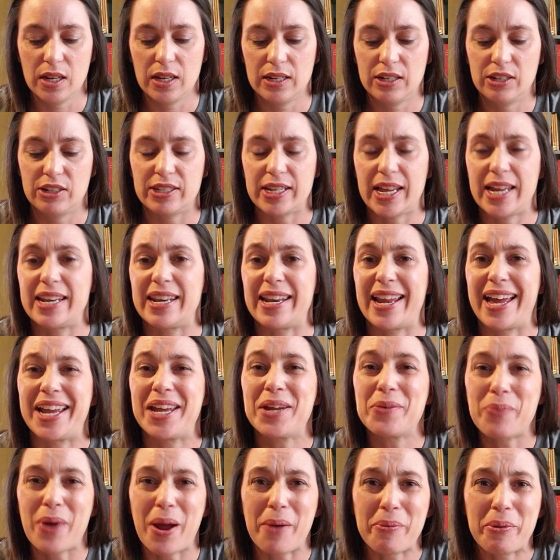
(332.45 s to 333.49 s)
just at
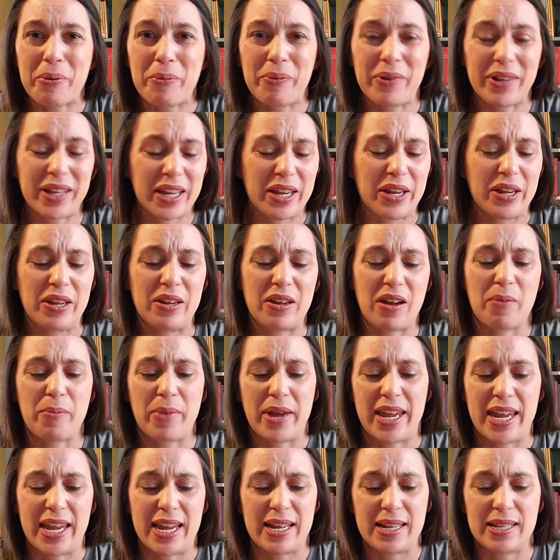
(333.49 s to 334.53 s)
night, probably on
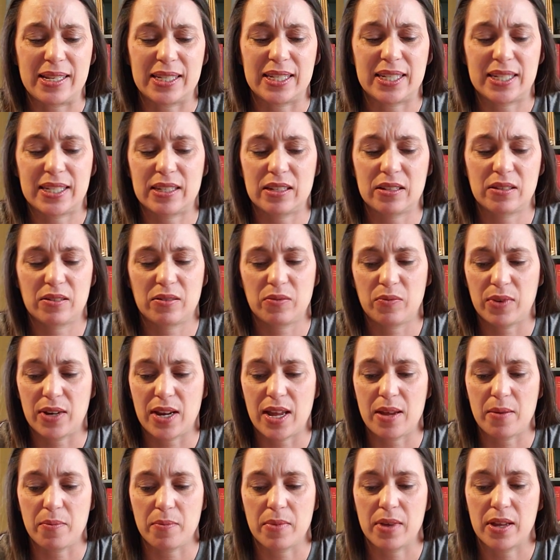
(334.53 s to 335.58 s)
my hands when
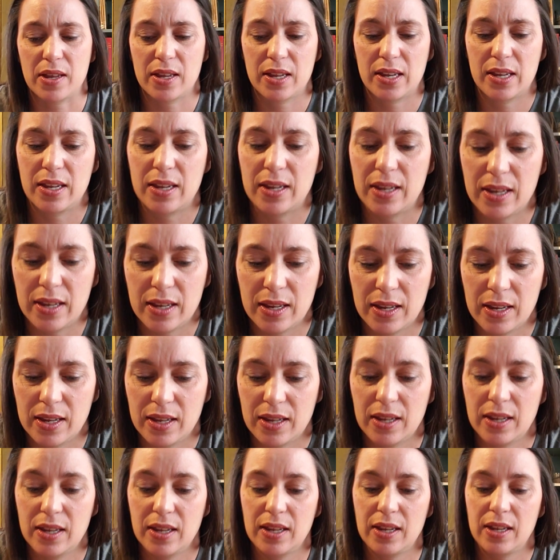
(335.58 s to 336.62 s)
I'm
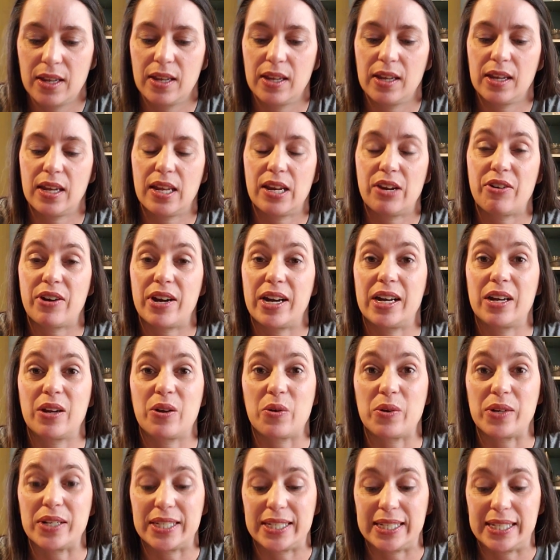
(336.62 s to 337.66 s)
getting ready to
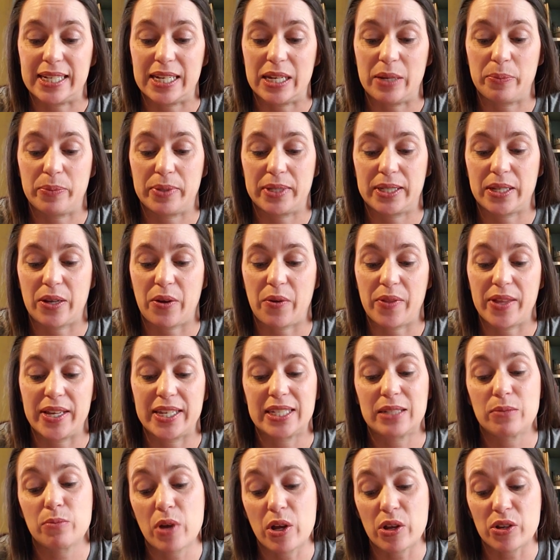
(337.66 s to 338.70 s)
go to sleep. So they
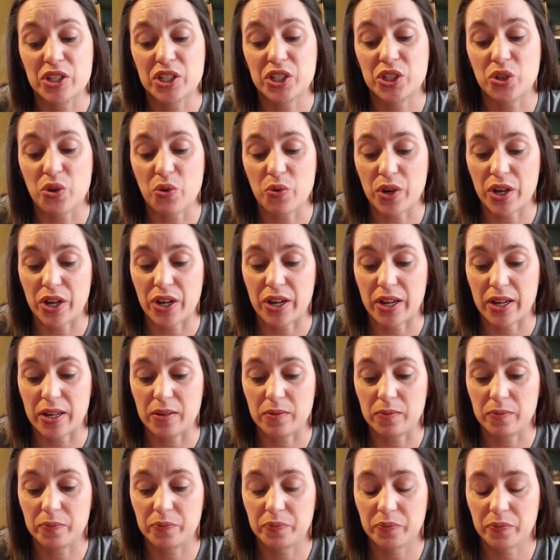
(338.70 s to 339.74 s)
smell so
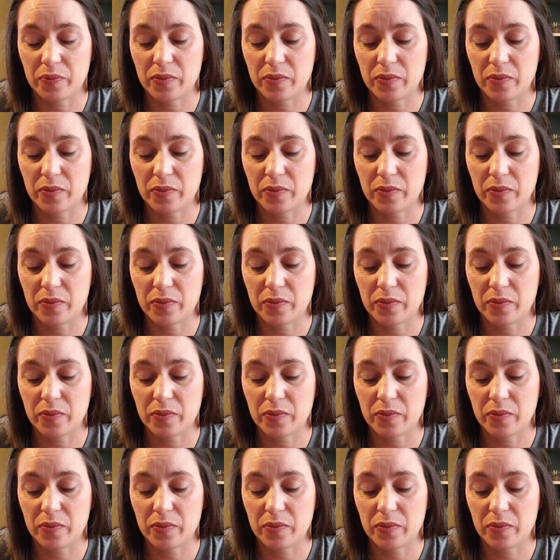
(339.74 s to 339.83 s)
good.